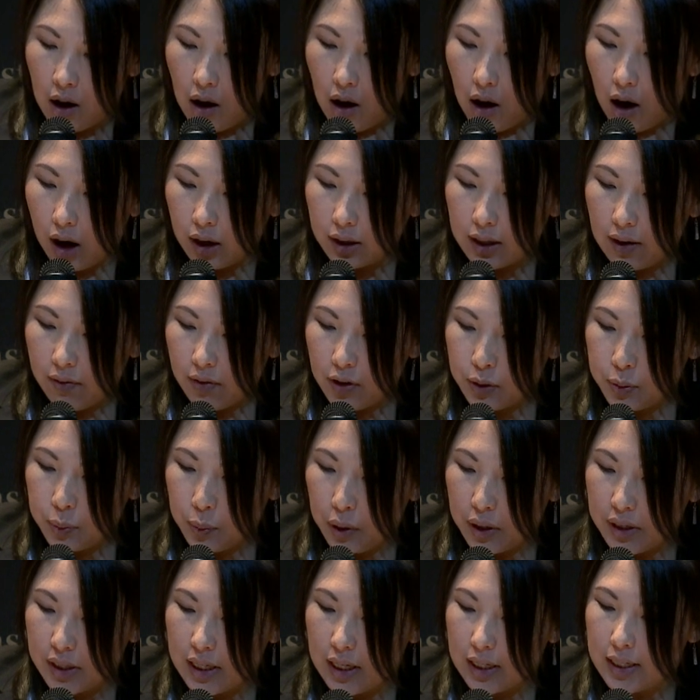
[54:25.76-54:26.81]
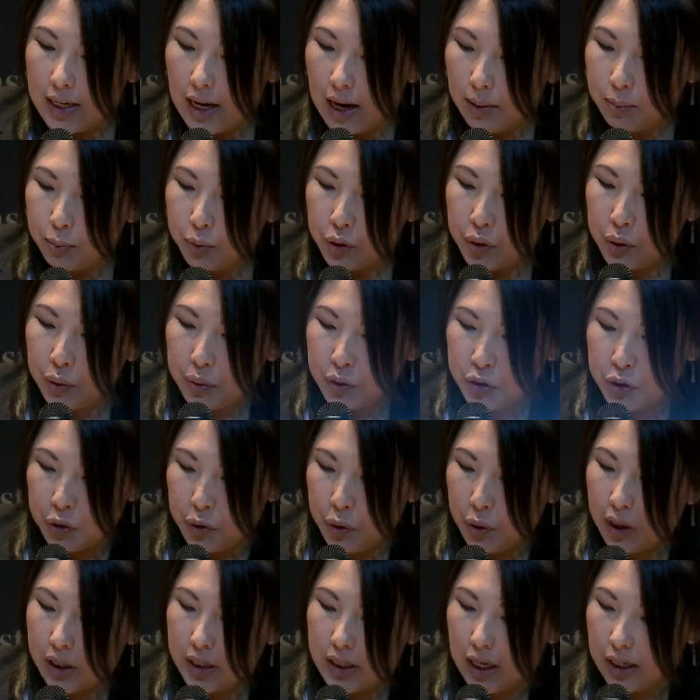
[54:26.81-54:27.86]
Our leverage points attempt to
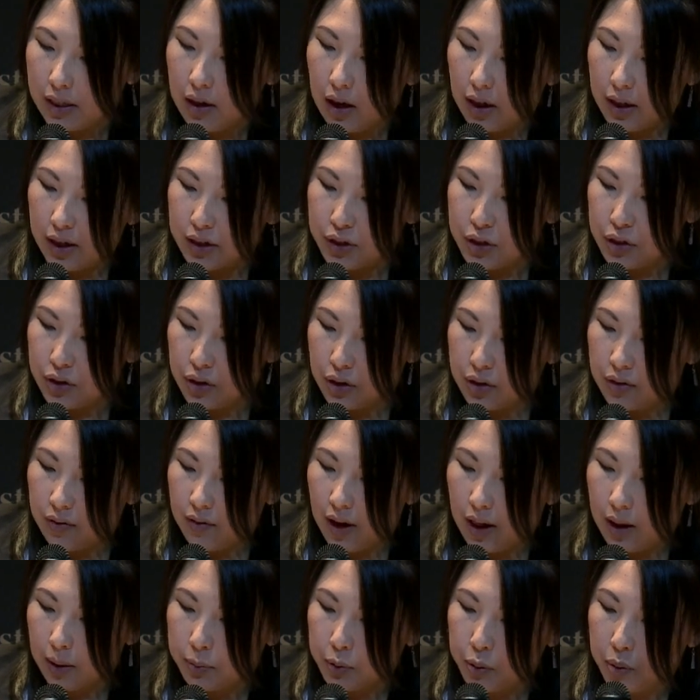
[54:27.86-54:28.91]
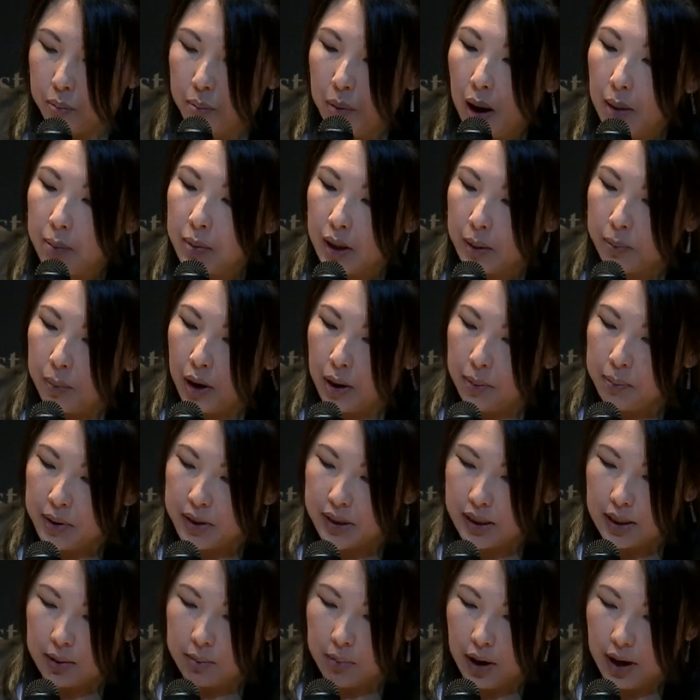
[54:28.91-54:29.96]
ensure technologies are developed with public
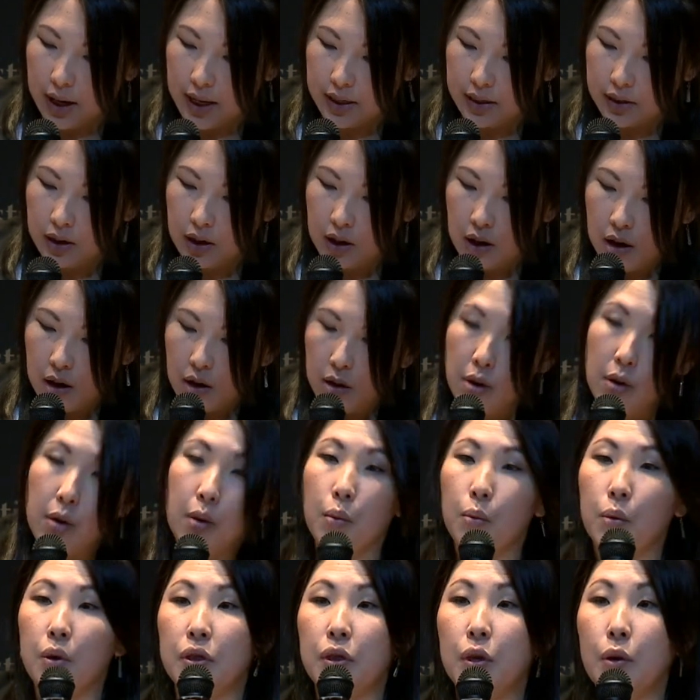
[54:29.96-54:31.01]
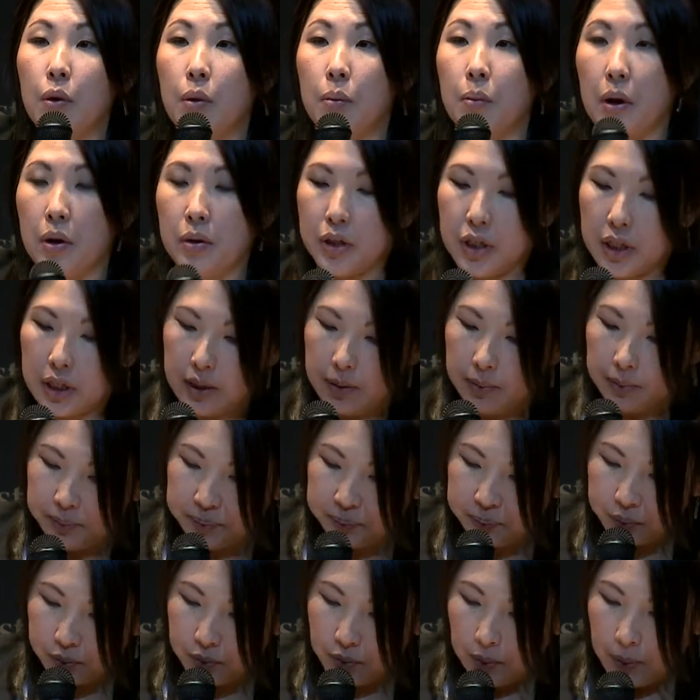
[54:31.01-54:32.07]
purpose in mind with two approaches.
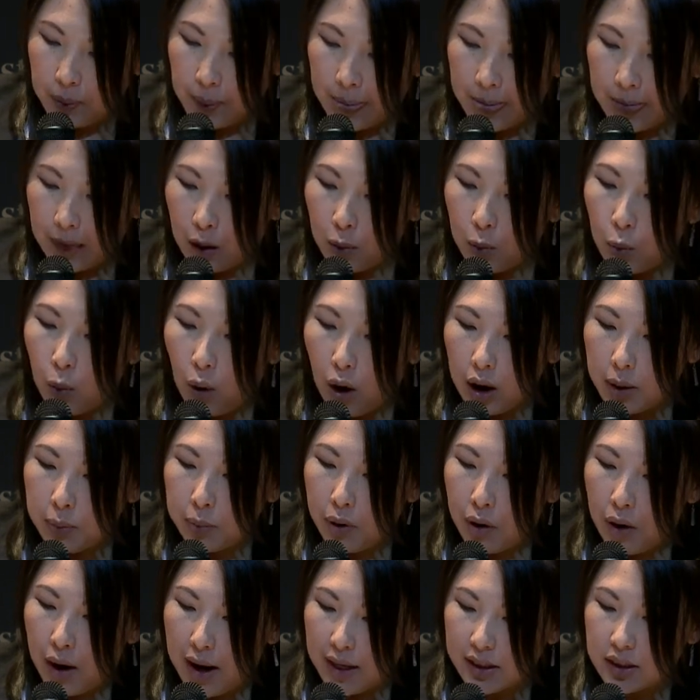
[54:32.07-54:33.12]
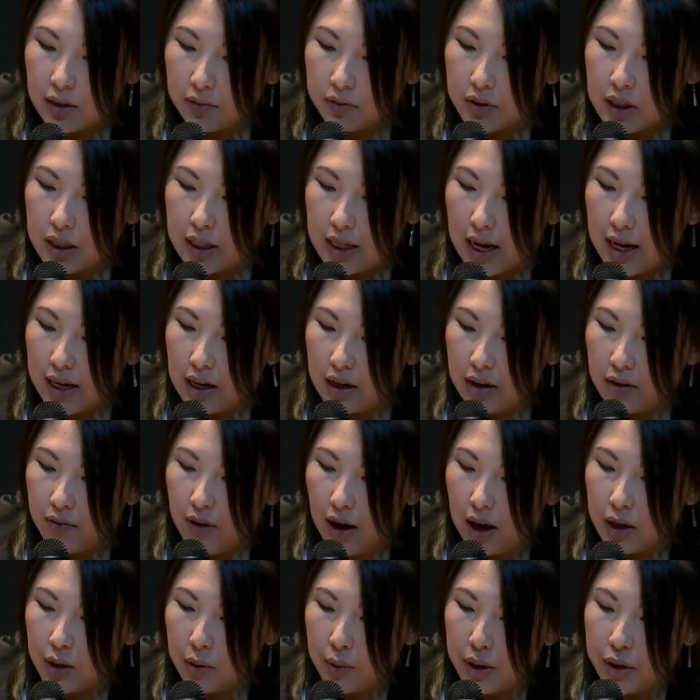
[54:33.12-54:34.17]
One, proactive design and
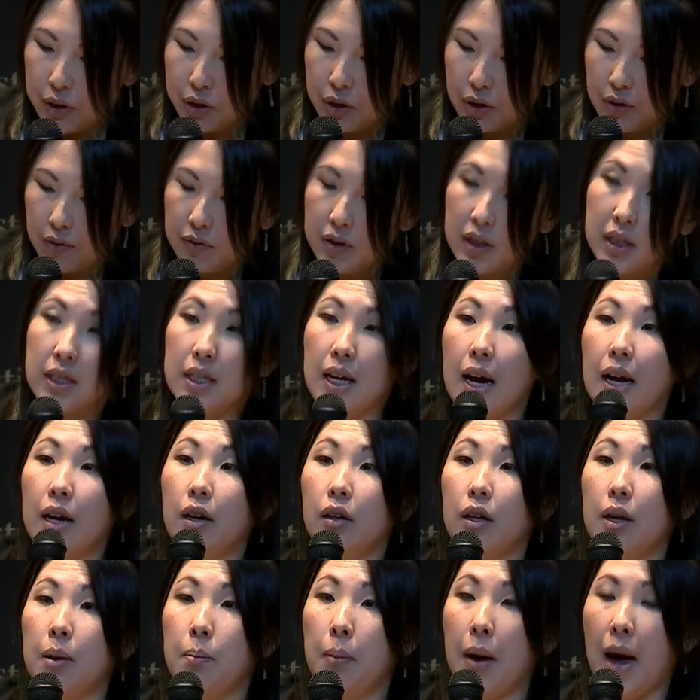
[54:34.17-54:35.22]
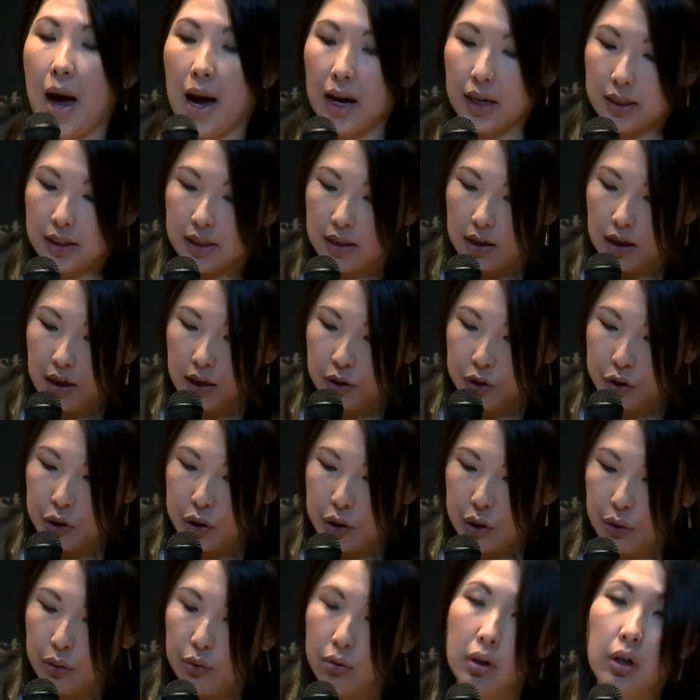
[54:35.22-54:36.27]
evaluation of societal impacts, and
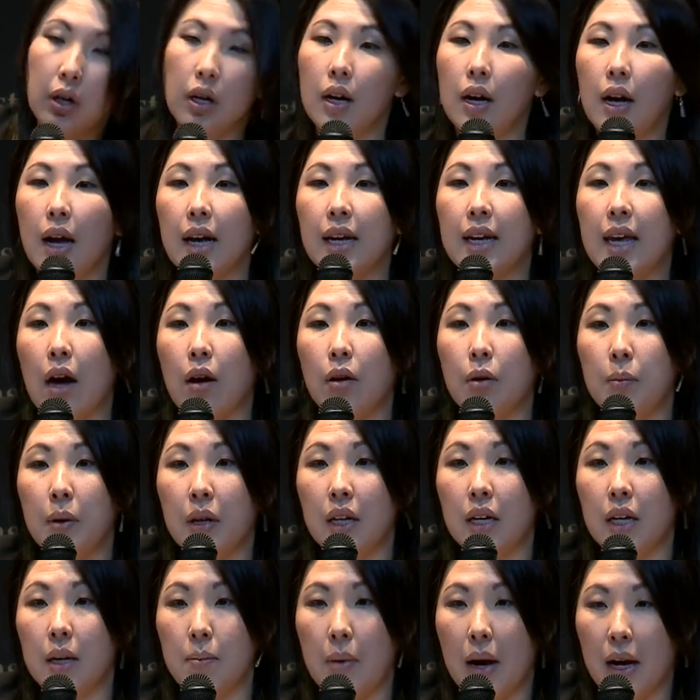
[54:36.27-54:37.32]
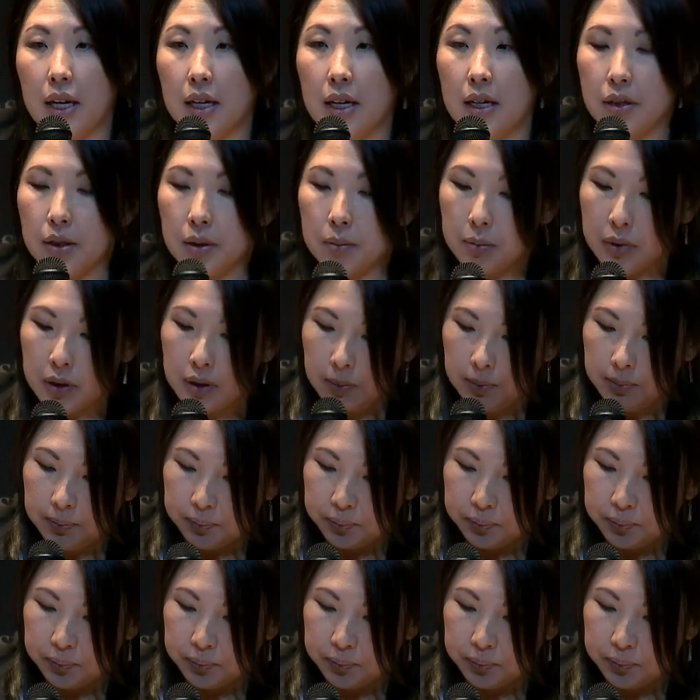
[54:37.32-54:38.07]
two, accountability mechanisms.